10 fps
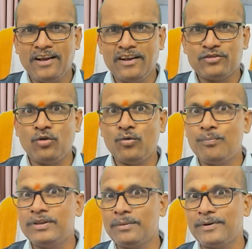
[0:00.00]
So
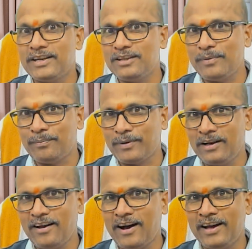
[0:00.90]
pitta prakriti people
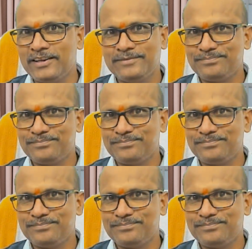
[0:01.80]
are